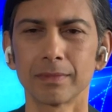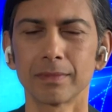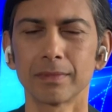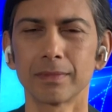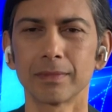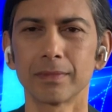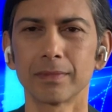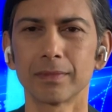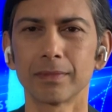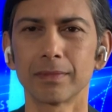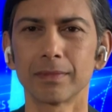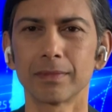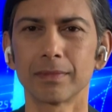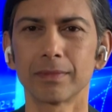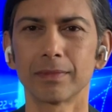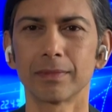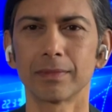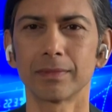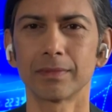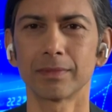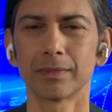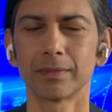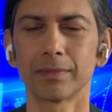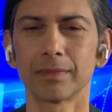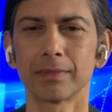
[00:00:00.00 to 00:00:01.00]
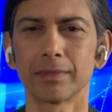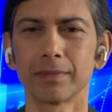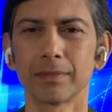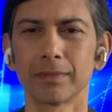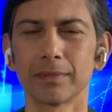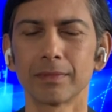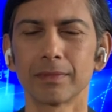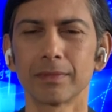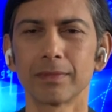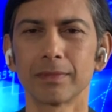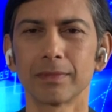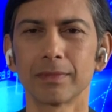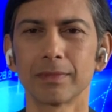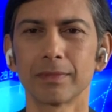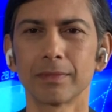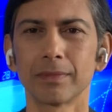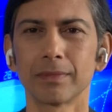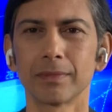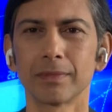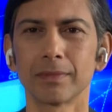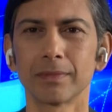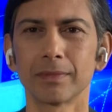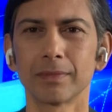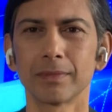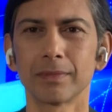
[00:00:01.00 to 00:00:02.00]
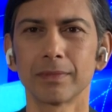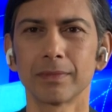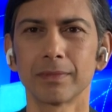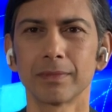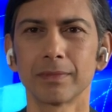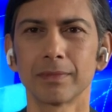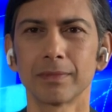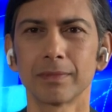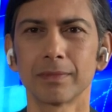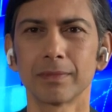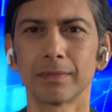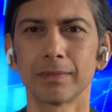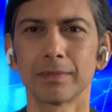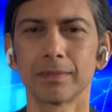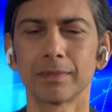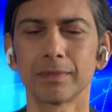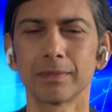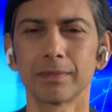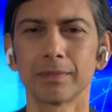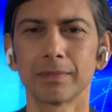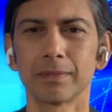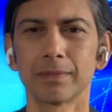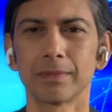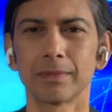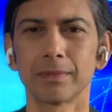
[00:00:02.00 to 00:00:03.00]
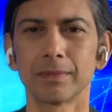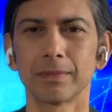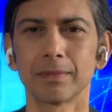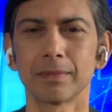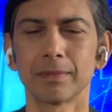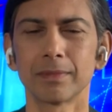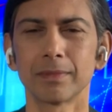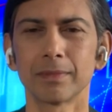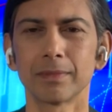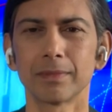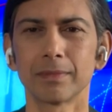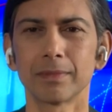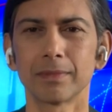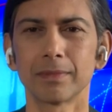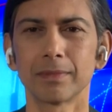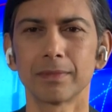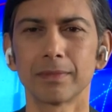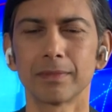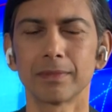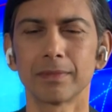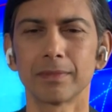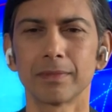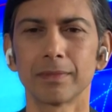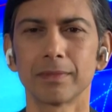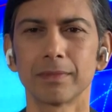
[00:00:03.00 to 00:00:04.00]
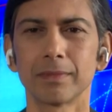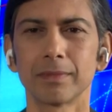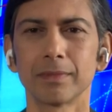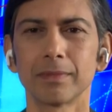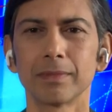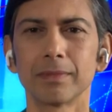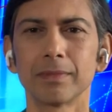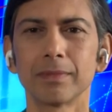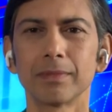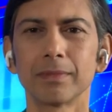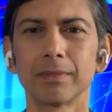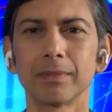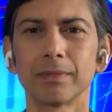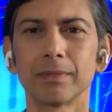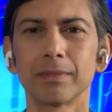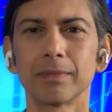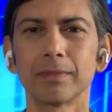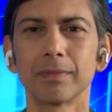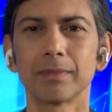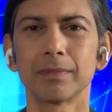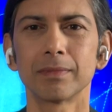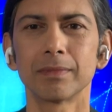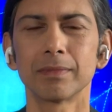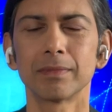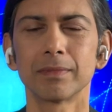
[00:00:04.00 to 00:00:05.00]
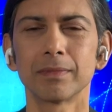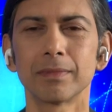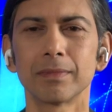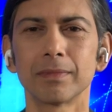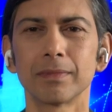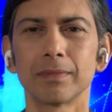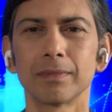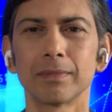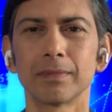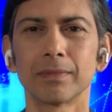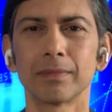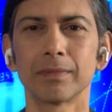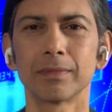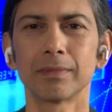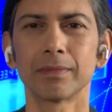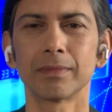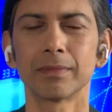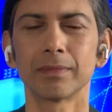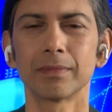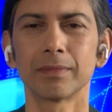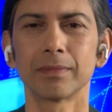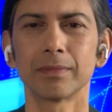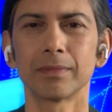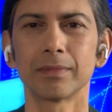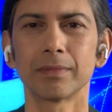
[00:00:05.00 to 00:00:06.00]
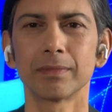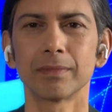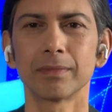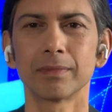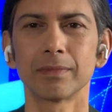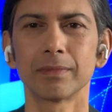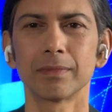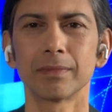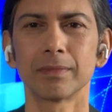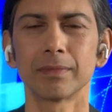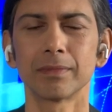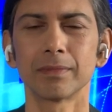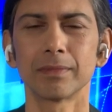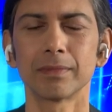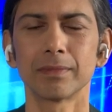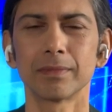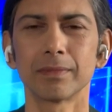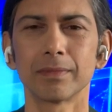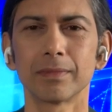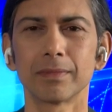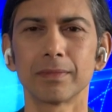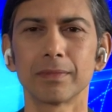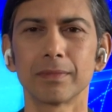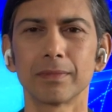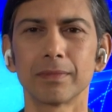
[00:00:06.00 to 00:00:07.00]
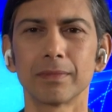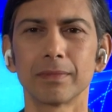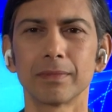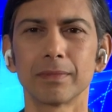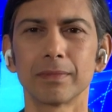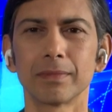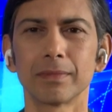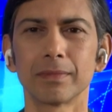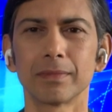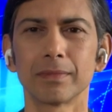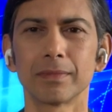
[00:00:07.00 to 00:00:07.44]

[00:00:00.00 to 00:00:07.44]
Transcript: [no speech]